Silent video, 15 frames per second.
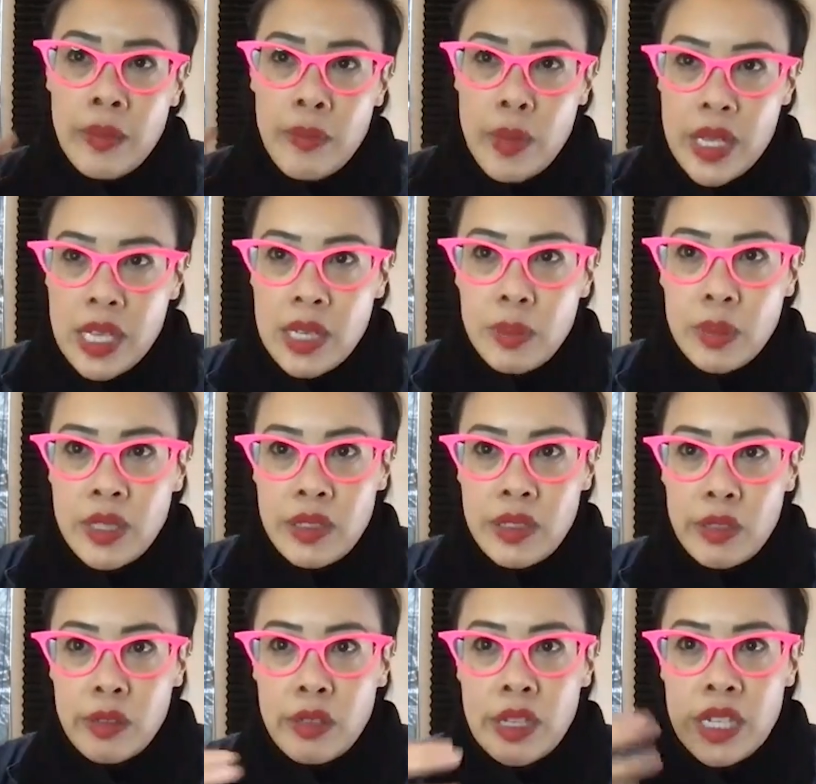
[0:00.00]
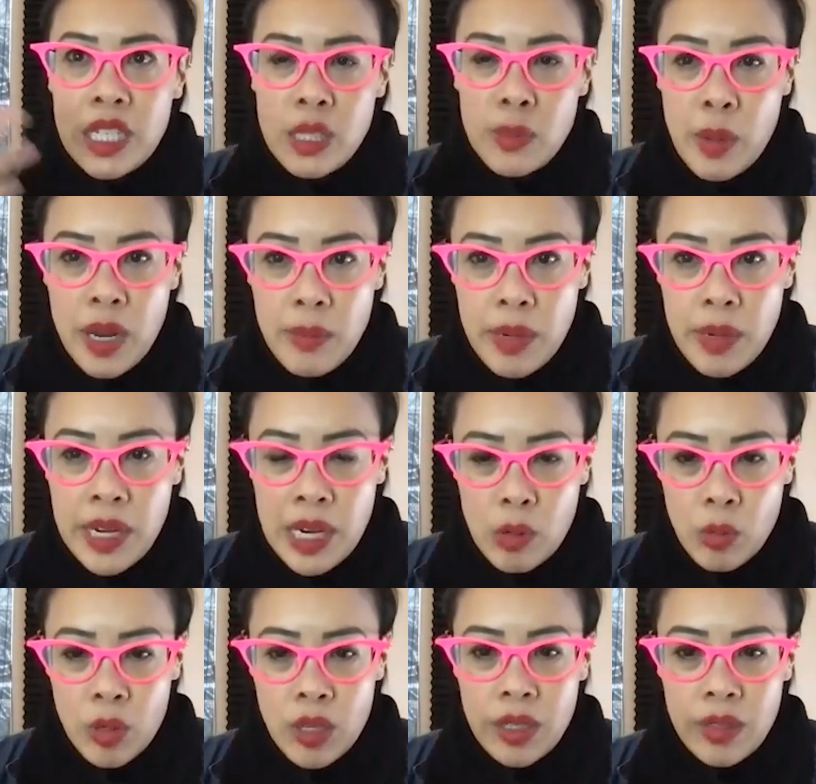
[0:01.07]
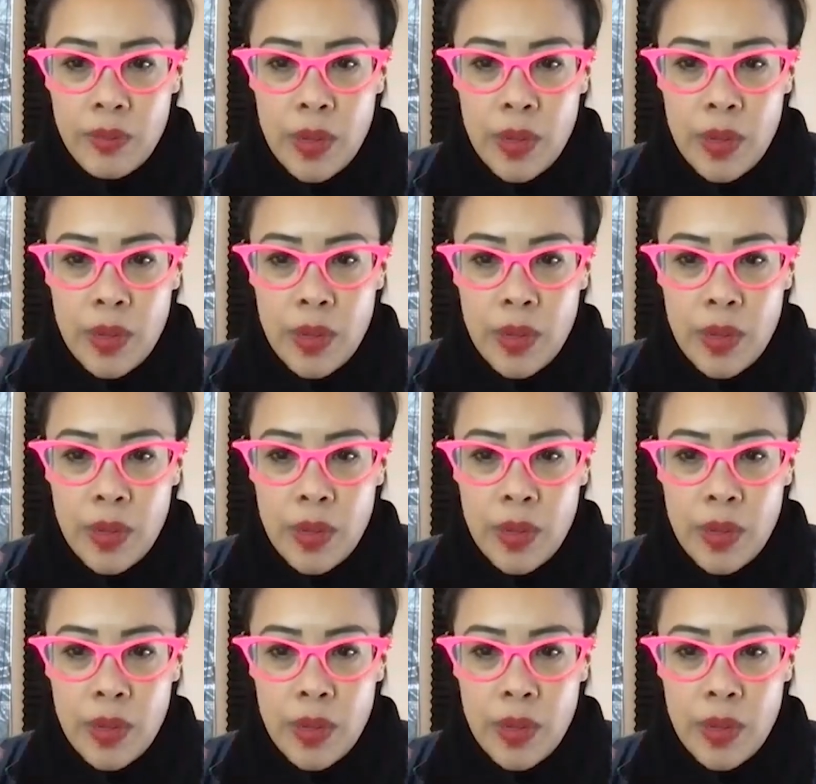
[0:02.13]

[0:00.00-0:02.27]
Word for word: being able to expand my network,